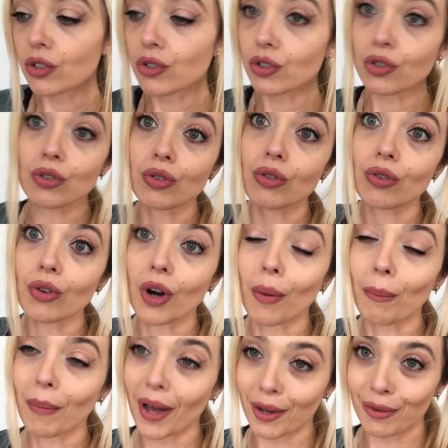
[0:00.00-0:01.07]
do
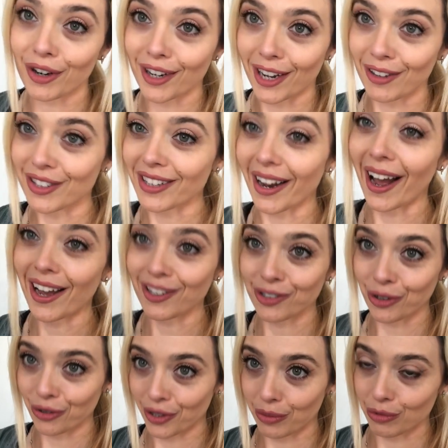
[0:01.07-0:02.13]
my workouts that I
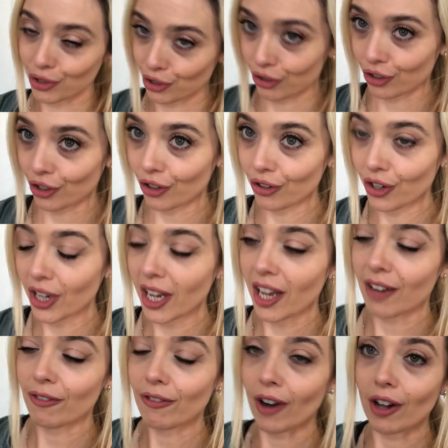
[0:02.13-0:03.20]
told them to do
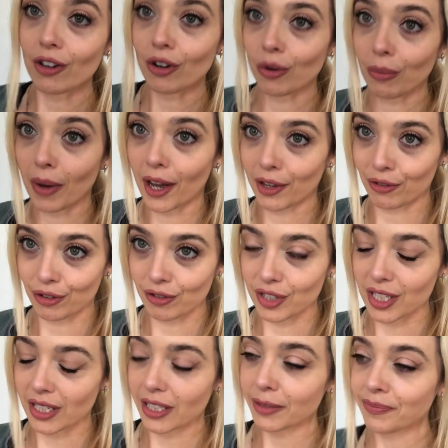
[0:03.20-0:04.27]
and follow my
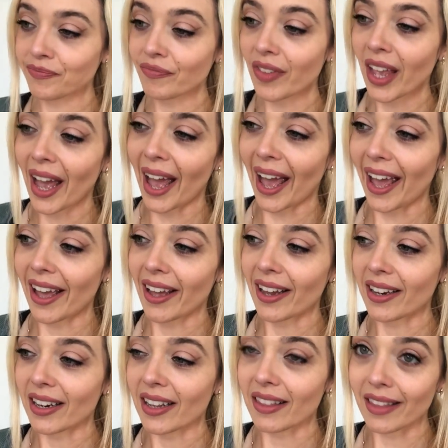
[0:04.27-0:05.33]
routine
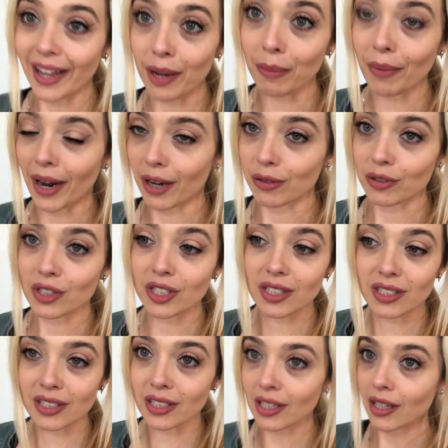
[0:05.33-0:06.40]
and they
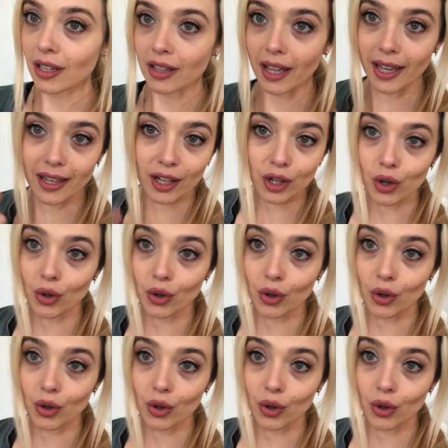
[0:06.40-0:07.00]
bounced like